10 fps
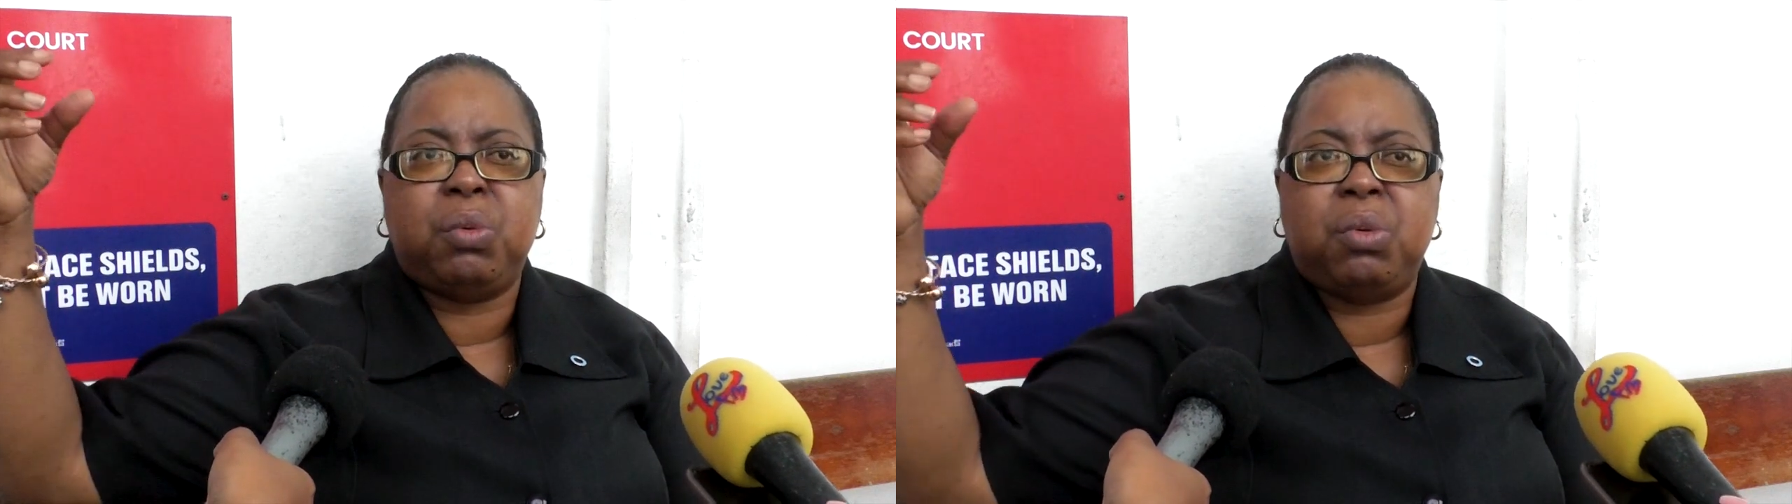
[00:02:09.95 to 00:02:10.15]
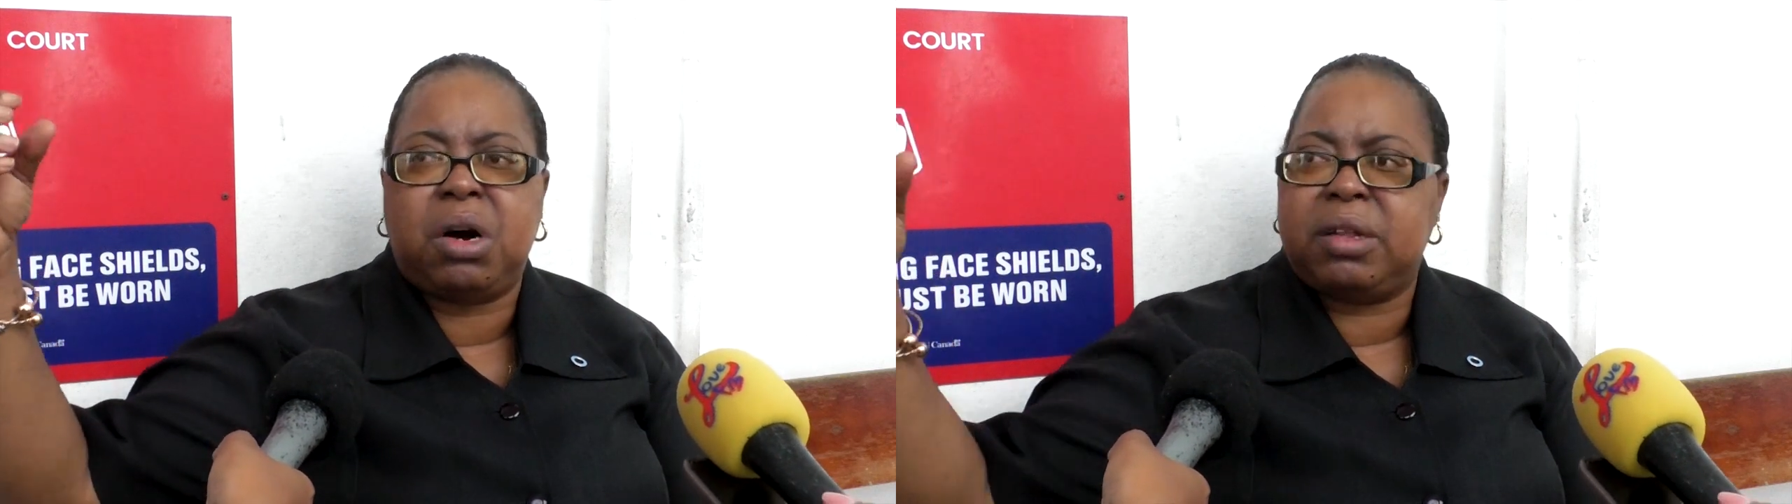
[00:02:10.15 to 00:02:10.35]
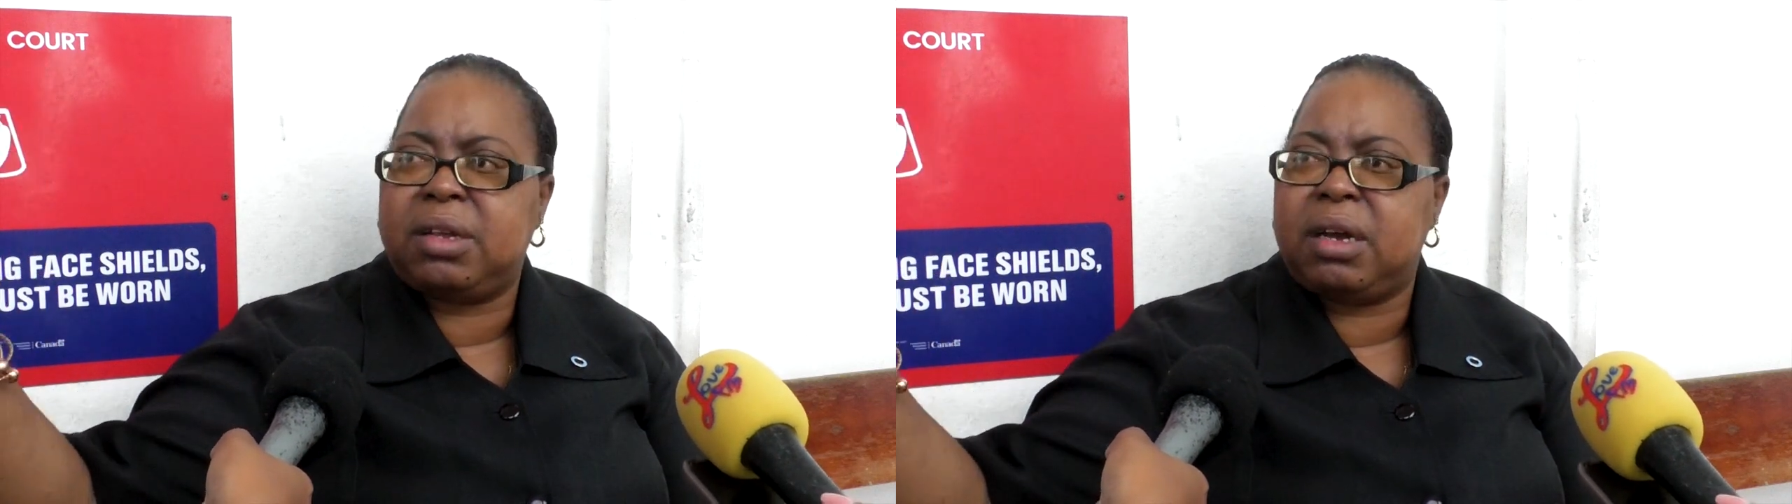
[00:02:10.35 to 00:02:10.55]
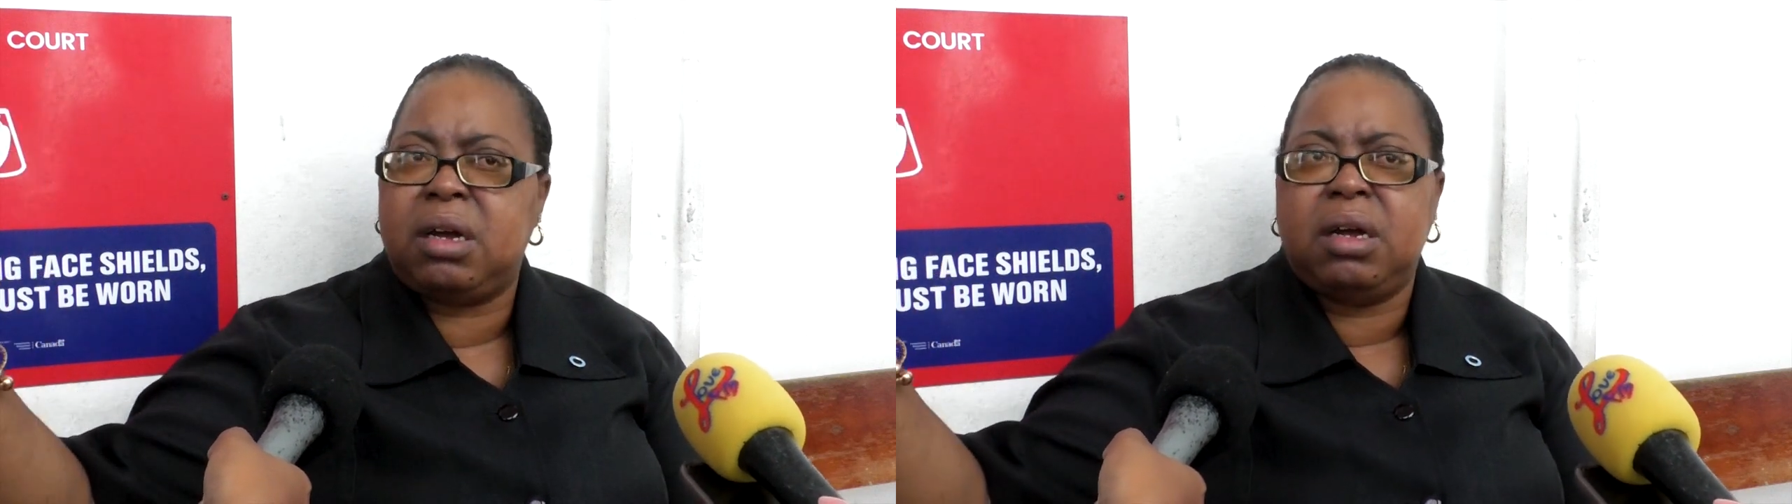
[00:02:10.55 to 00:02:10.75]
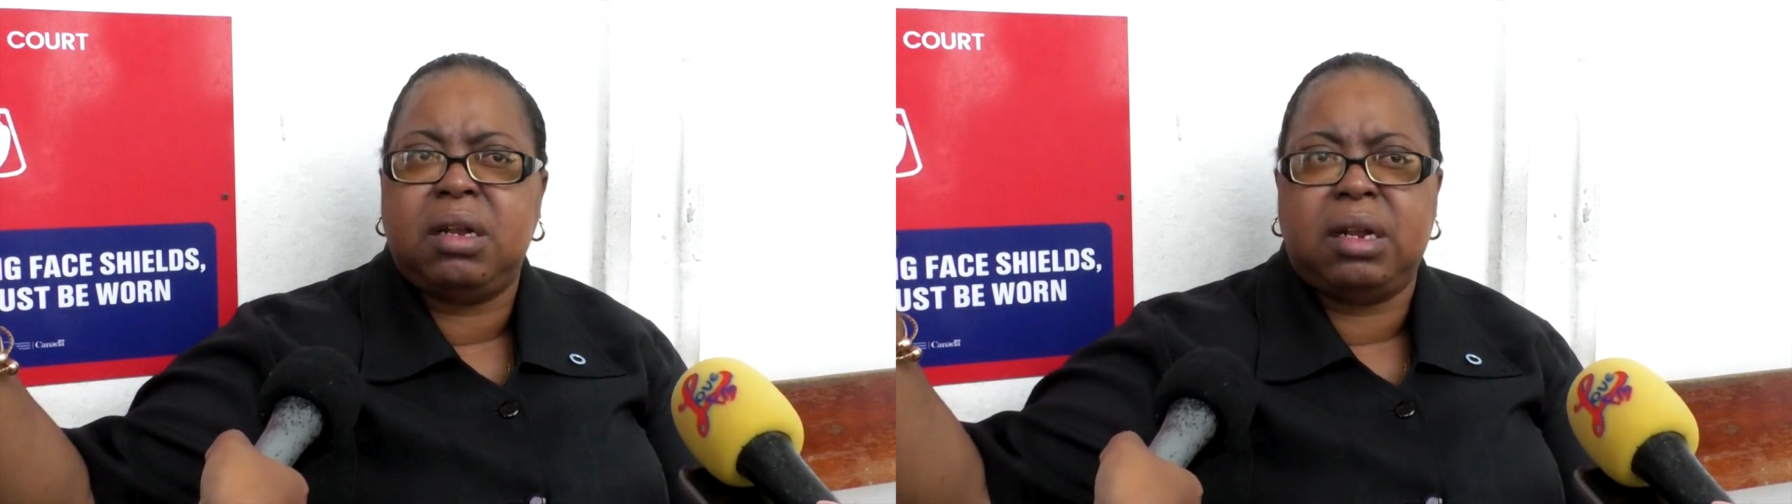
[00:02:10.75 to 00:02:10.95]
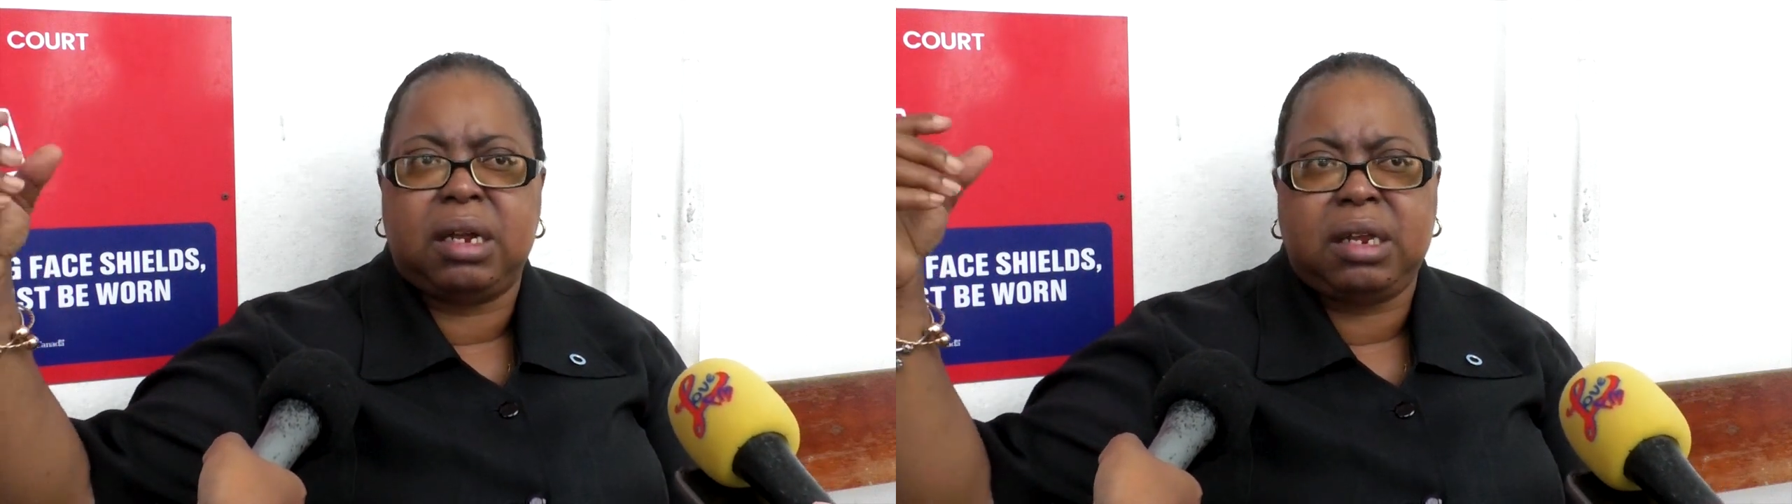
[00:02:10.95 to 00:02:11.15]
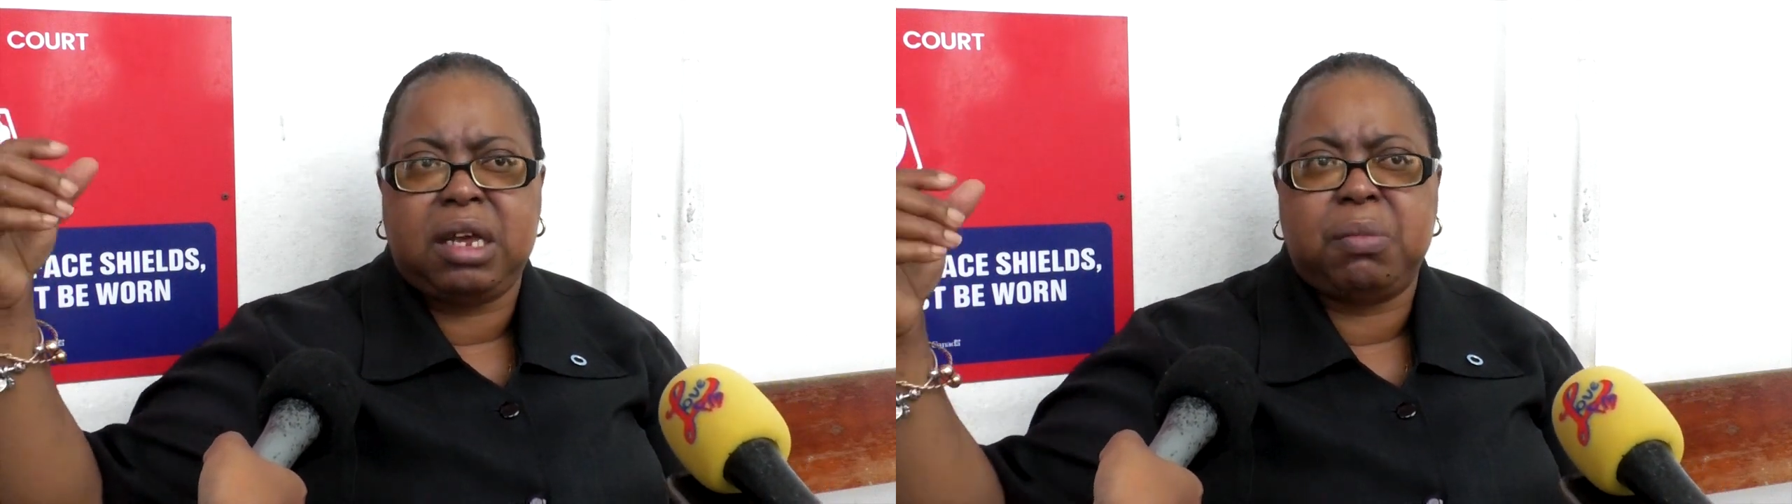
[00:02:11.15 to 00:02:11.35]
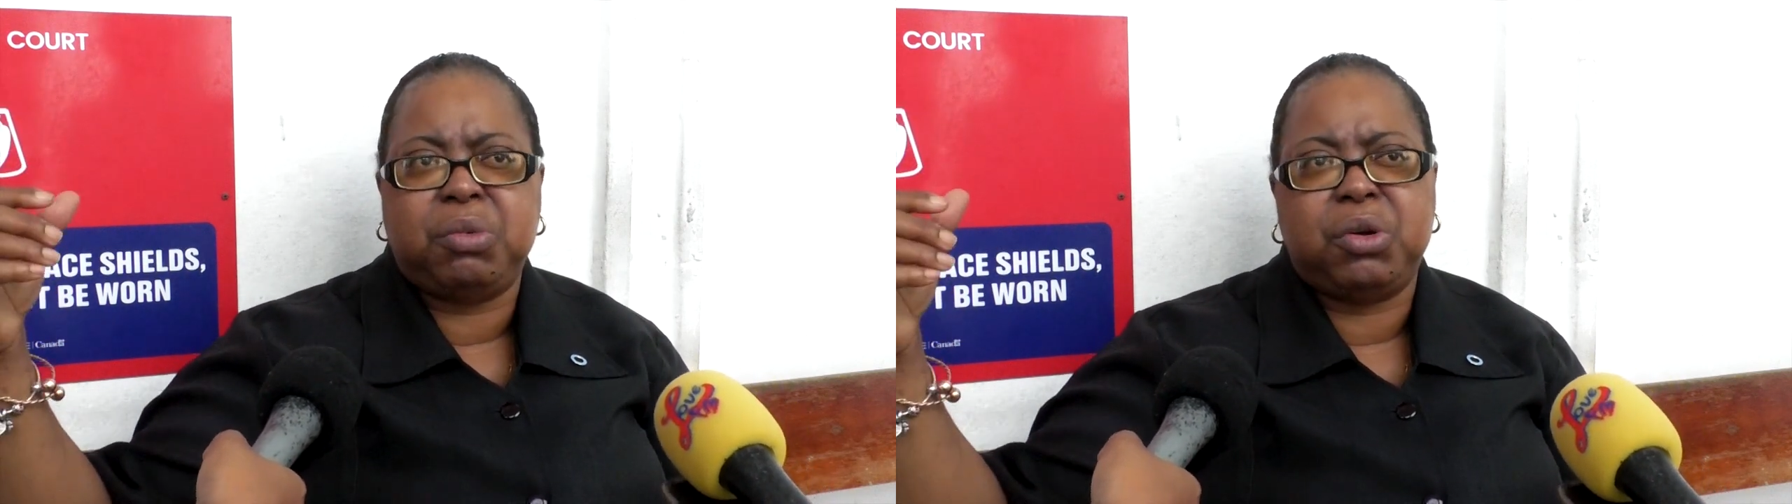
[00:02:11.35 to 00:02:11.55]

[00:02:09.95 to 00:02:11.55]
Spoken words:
water that came